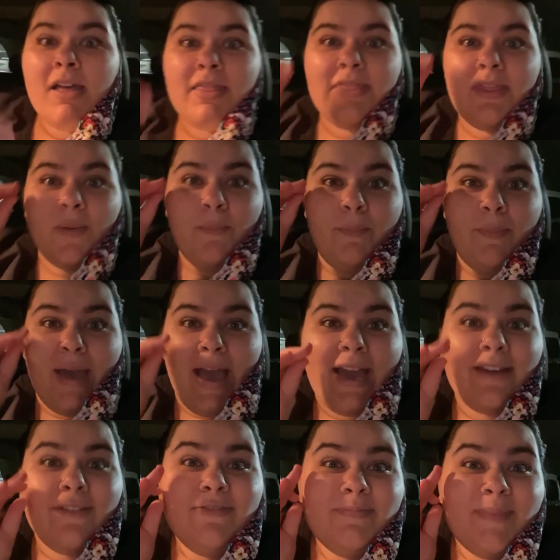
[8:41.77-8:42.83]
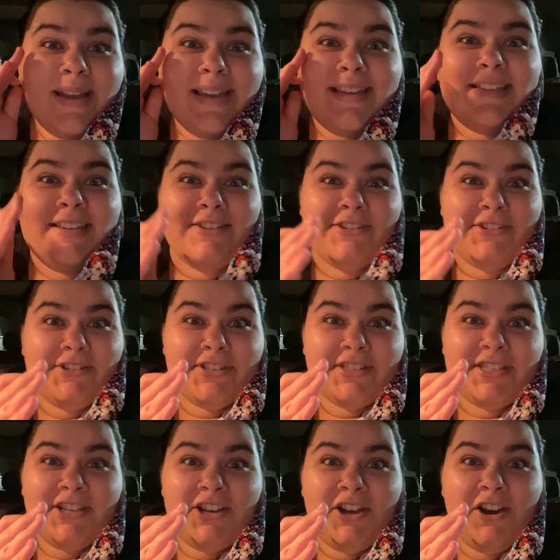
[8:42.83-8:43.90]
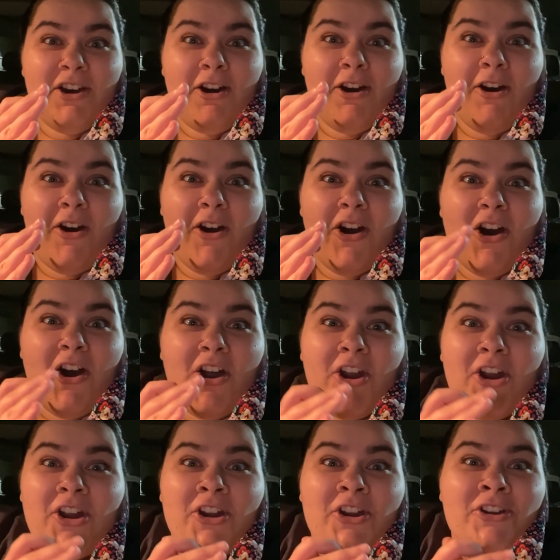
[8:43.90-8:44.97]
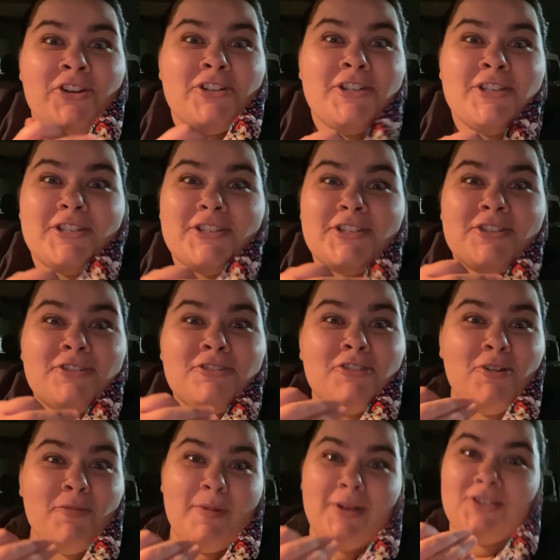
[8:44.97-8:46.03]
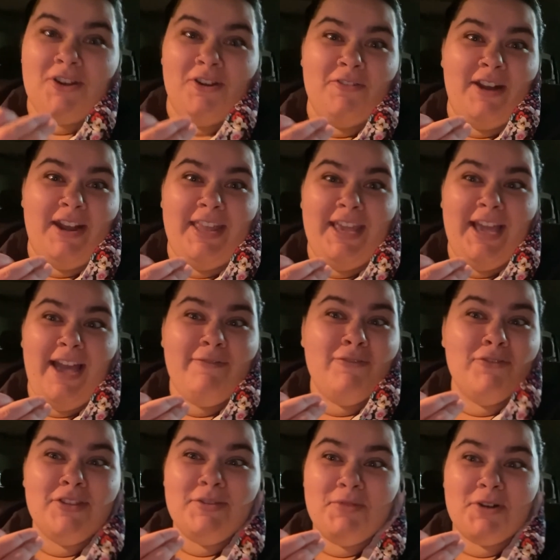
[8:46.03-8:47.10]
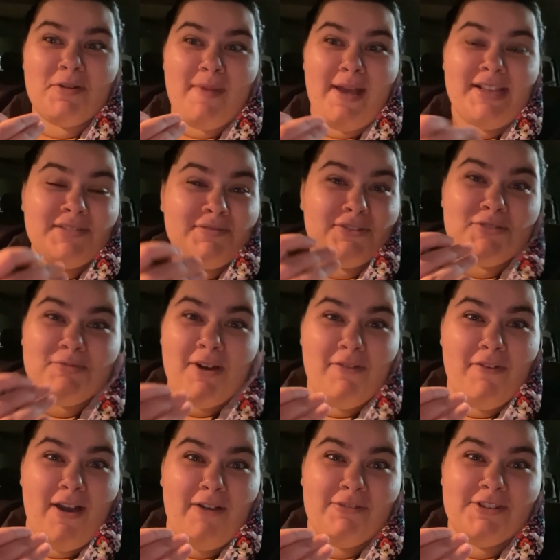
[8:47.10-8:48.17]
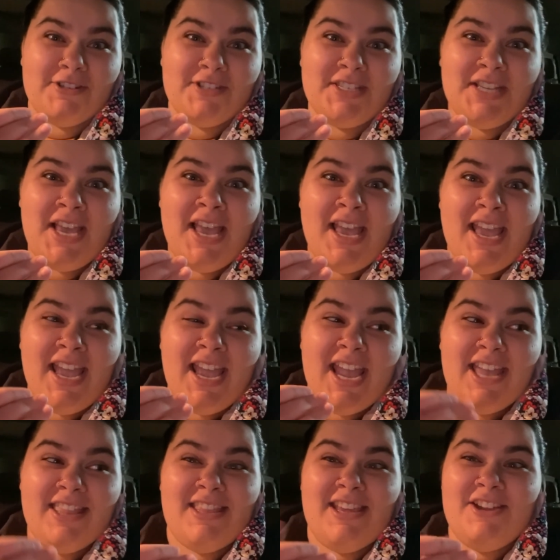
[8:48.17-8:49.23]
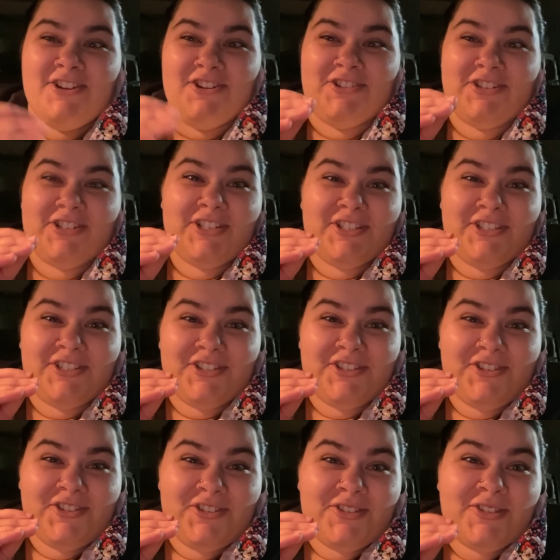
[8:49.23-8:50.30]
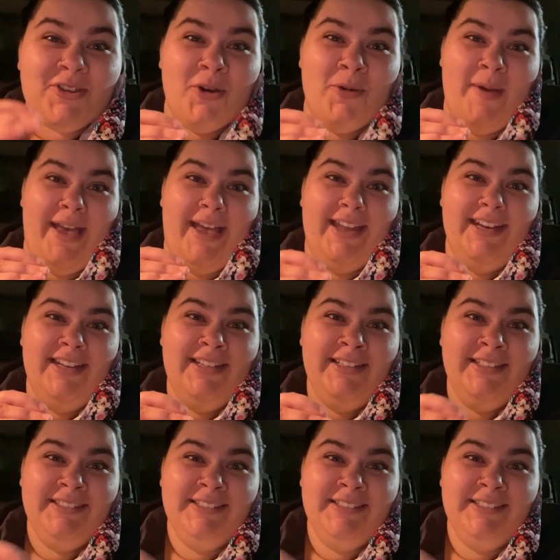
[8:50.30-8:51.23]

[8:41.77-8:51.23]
the back of my ears hurt so much already. I've only worn a mask for 12 hours and they hurt so bad.